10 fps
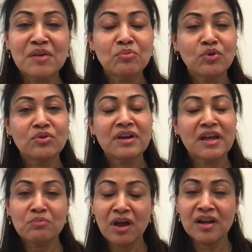am born
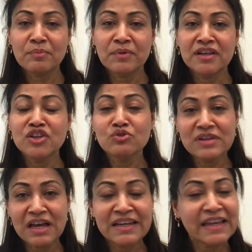and brought up in New
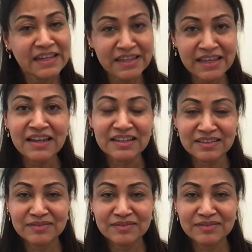Delhi, India.